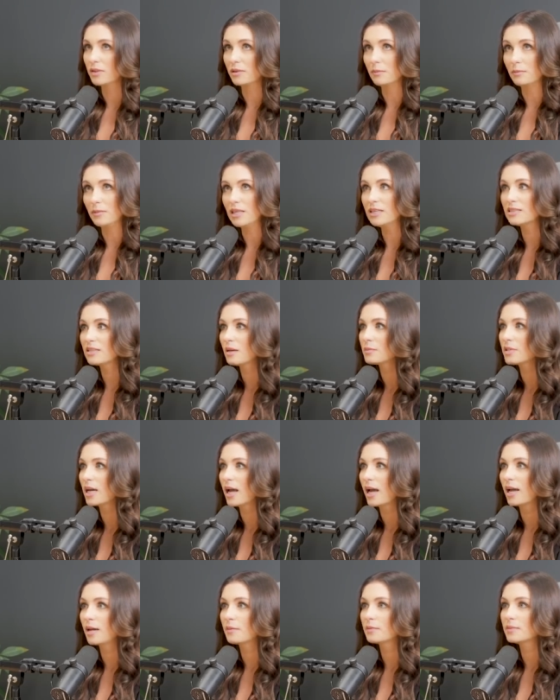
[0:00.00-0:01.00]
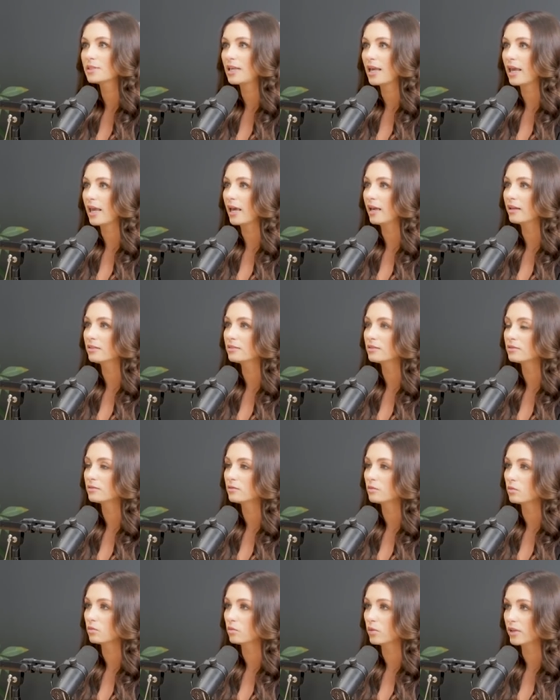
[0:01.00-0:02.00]
with me sometimes, and
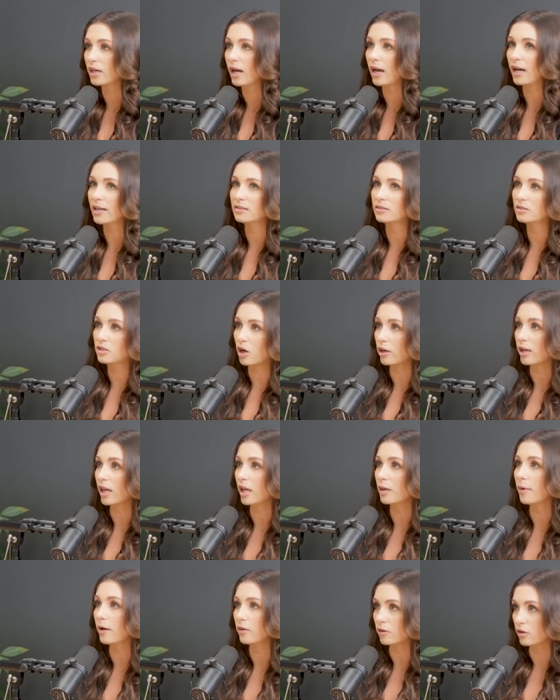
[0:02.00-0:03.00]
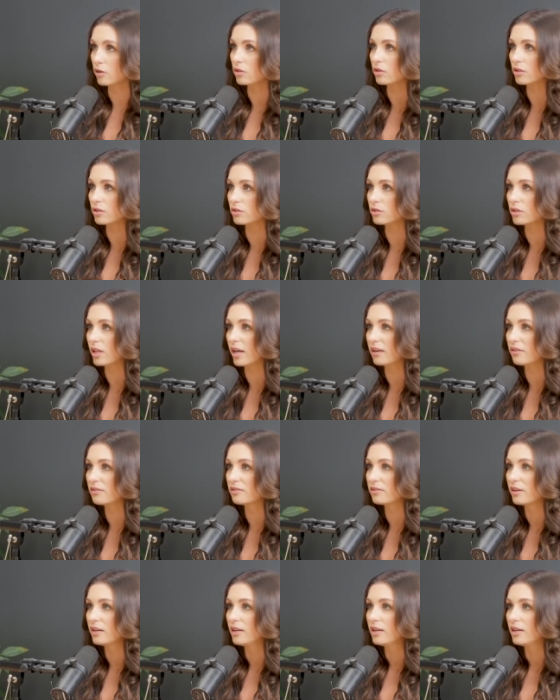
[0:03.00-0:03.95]
with guys talking about a girl in their life.